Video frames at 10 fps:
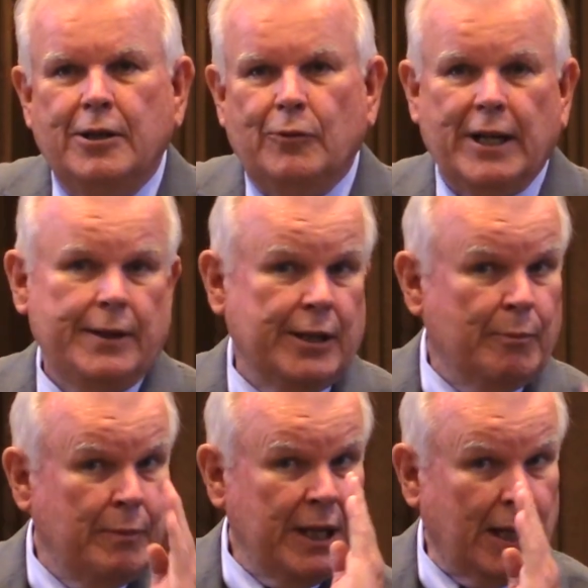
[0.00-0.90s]
right in the
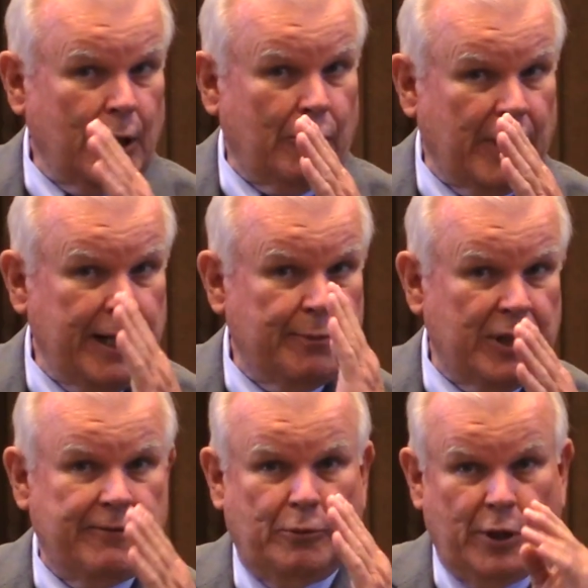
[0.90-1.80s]
middle, right
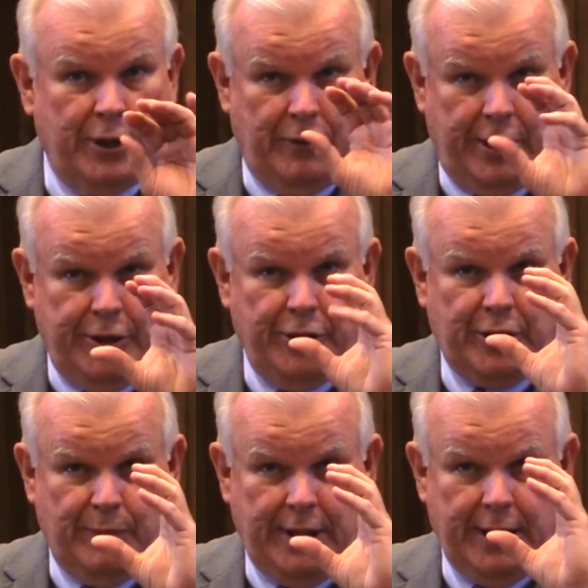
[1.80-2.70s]
above what, there used
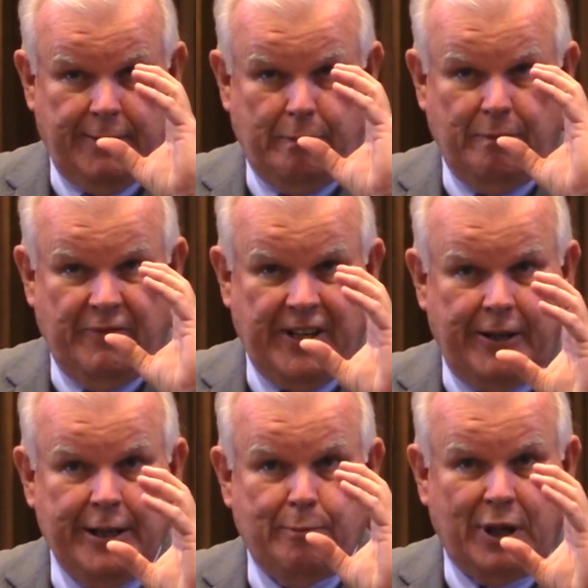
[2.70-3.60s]
to be a
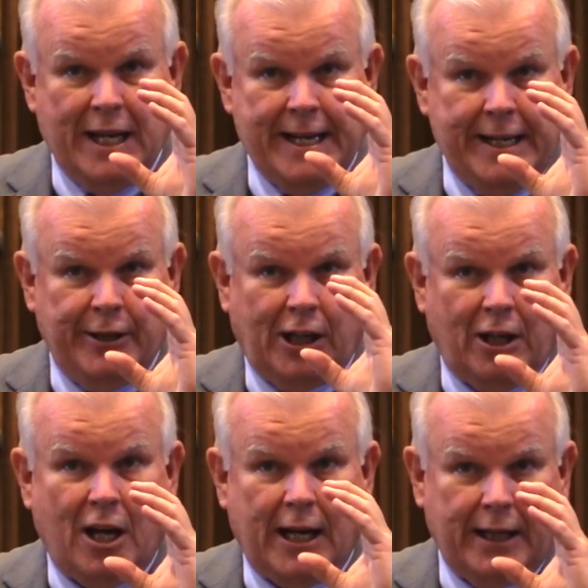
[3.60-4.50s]
very plain
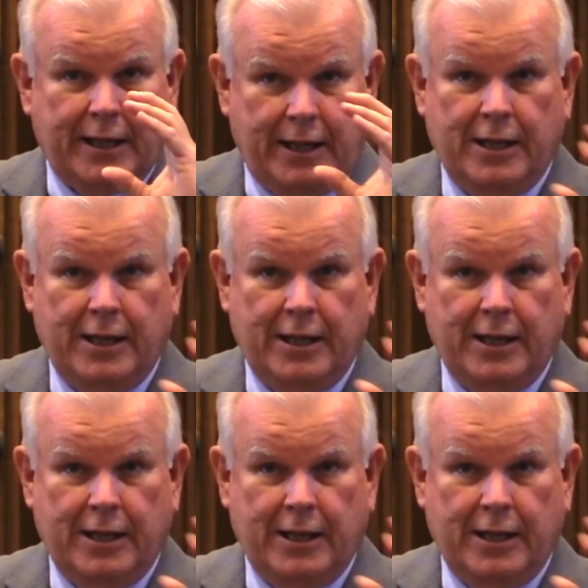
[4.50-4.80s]
clock.